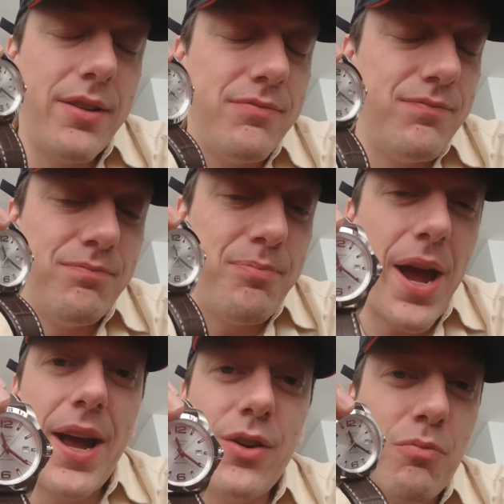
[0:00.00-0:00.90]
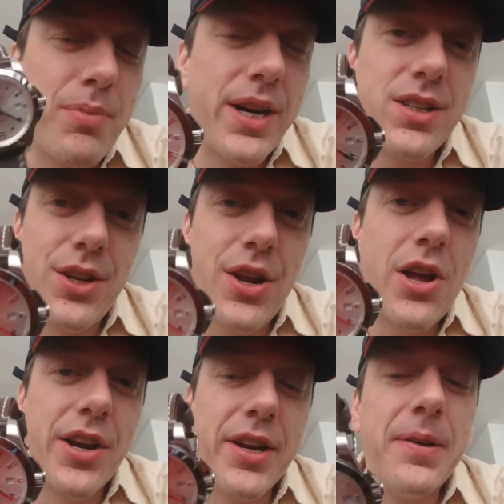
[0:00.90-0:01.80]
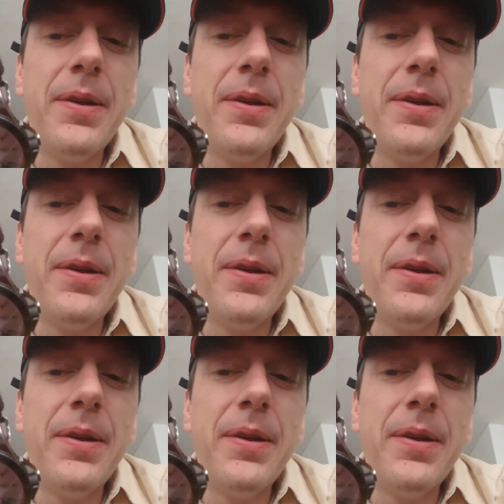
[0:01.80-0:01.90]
band or bracelet on it,